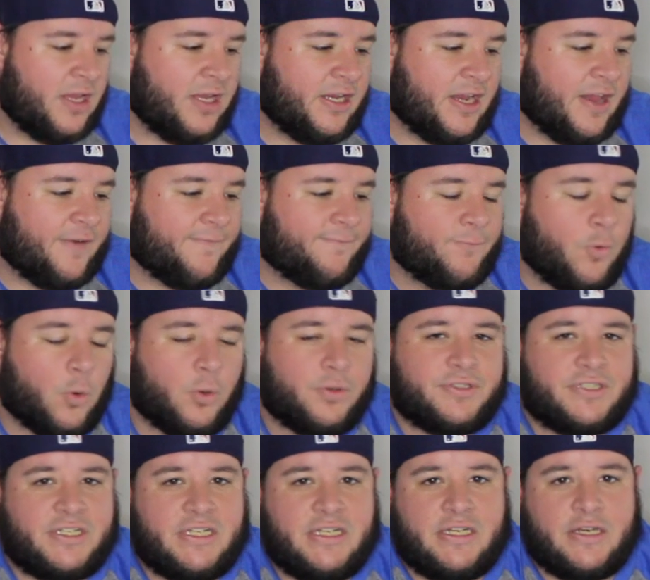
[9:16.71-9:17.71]
He had
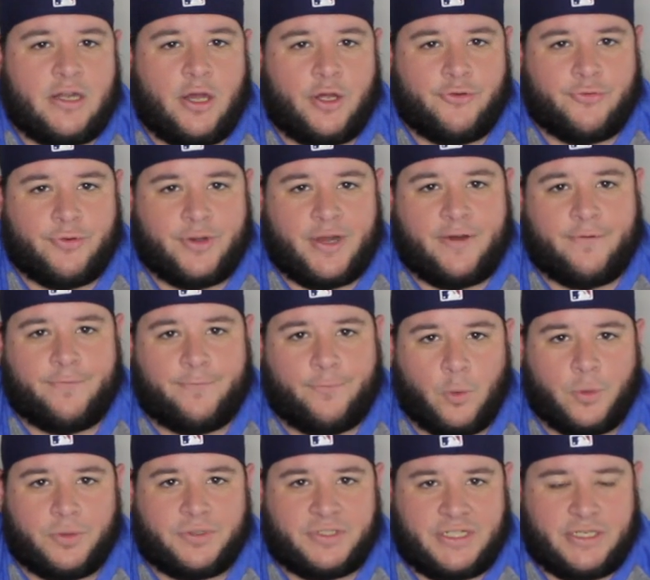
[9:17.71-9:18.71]

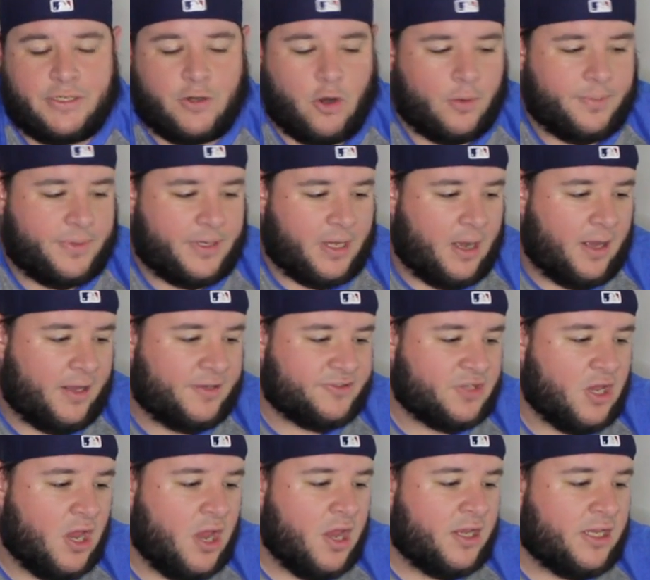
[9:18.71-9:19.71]
1,414
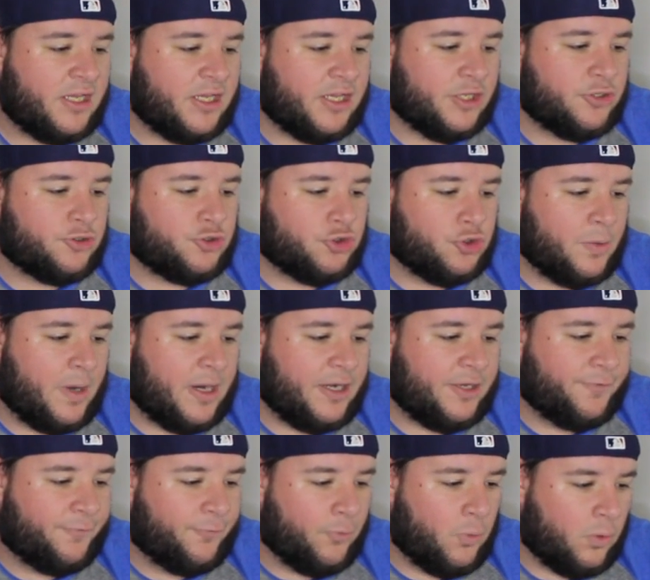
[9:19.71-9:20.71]
RBIs. He hit
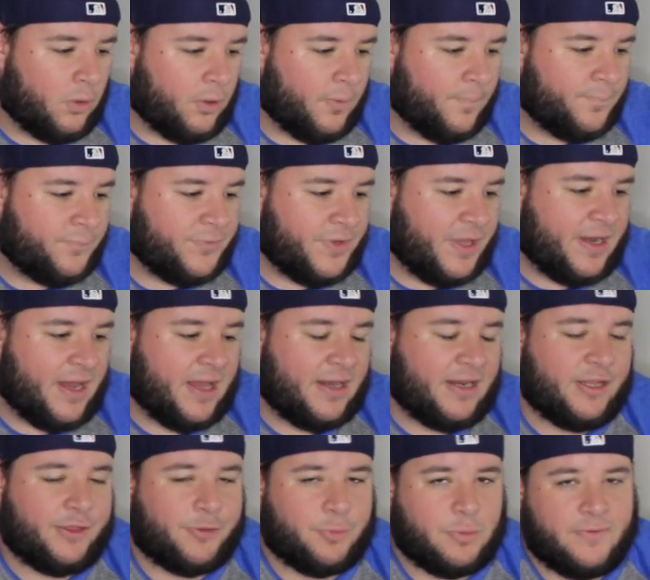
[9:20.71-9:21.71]
.284 and had
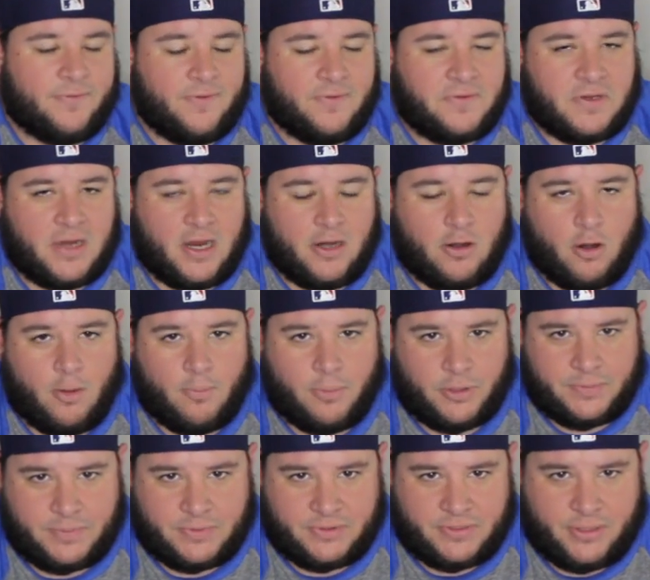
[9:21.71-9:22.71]
a .358 on
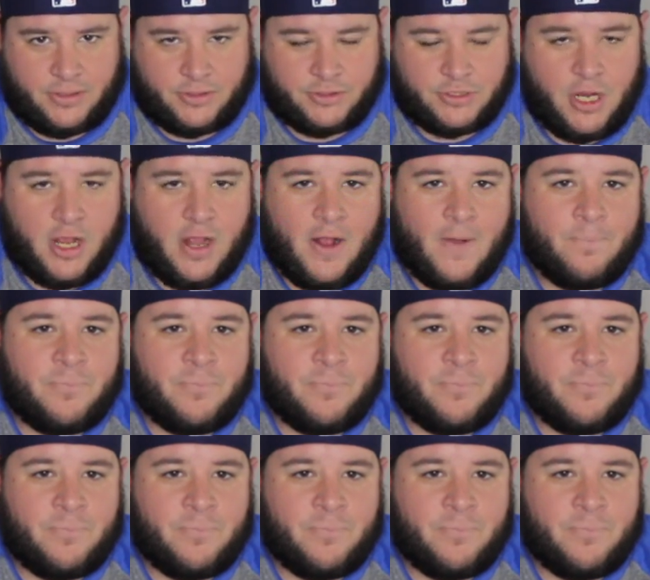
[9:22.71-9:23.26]
base percentage.